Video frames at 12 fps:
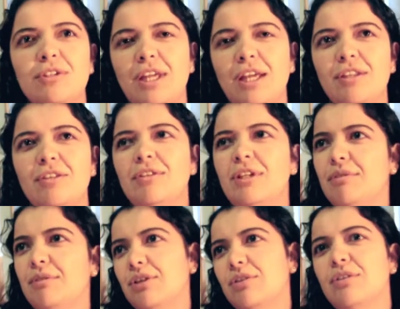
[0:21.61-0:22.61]
or they don't
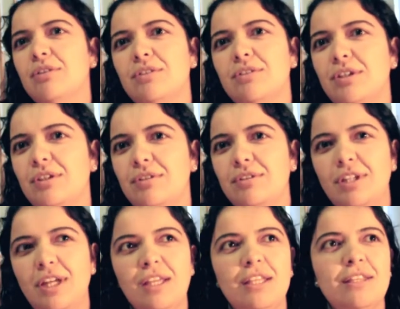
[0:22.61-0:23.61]
live in your country, or
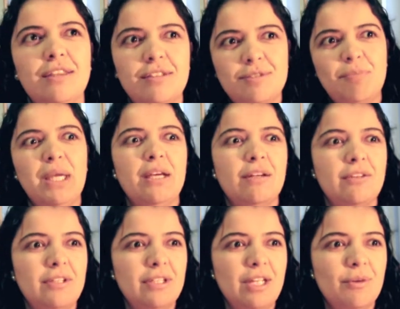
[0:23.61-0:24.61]
they speak
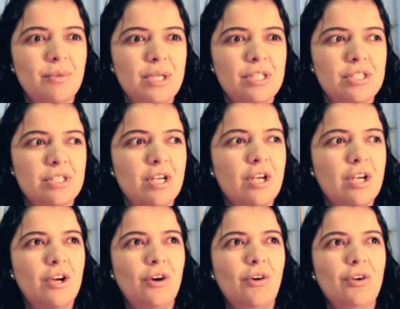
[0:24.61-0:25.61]
another language,
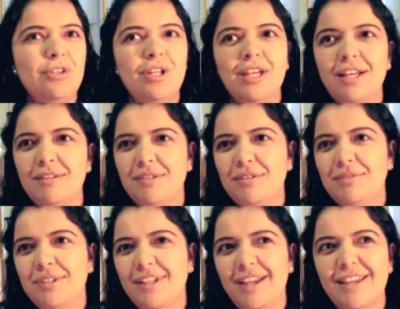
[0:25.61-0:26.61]
or they have
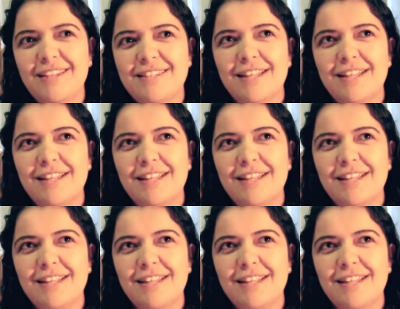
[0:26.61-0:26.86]
different eyes.